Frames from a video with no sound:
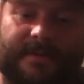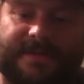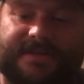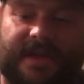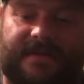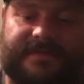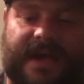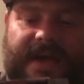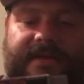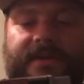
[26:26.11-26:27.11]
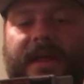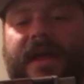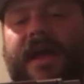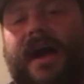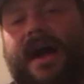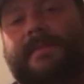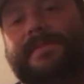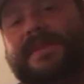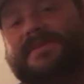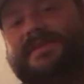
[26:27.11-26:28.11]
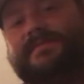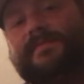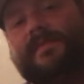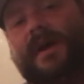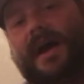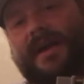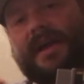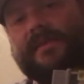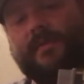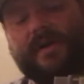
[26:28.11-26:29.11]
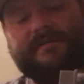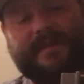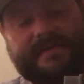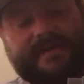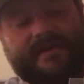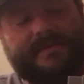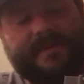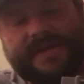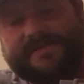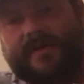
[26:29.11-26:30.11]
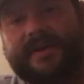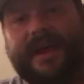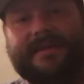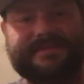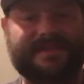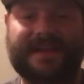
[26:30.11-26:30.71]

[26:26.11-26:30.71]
ImageSoft title. This is another one of my favorite baseball games.